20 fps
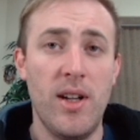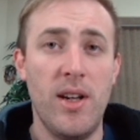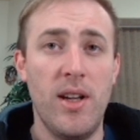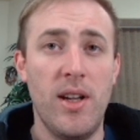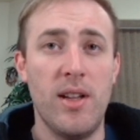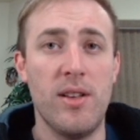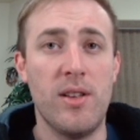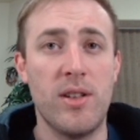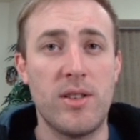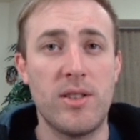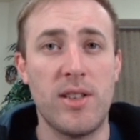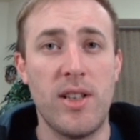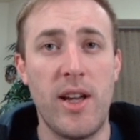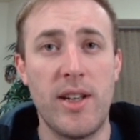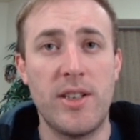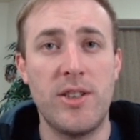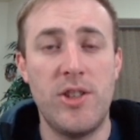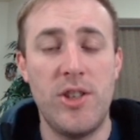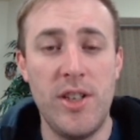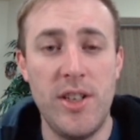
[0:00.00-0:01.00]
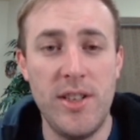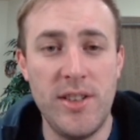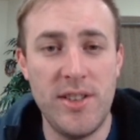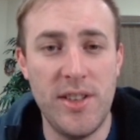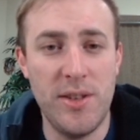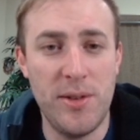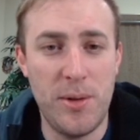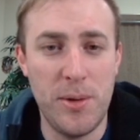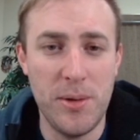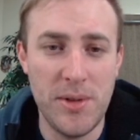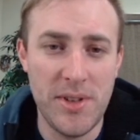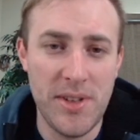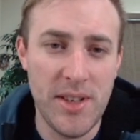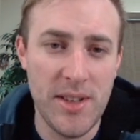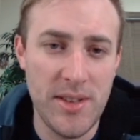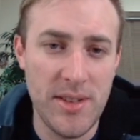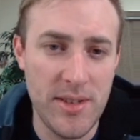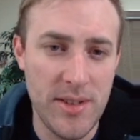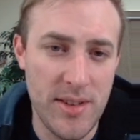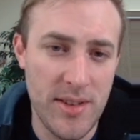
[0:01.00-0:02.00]
It looks like Cheese
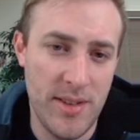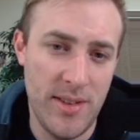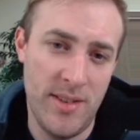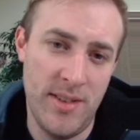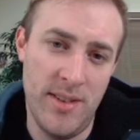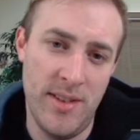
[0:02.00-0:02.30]
Enthusiast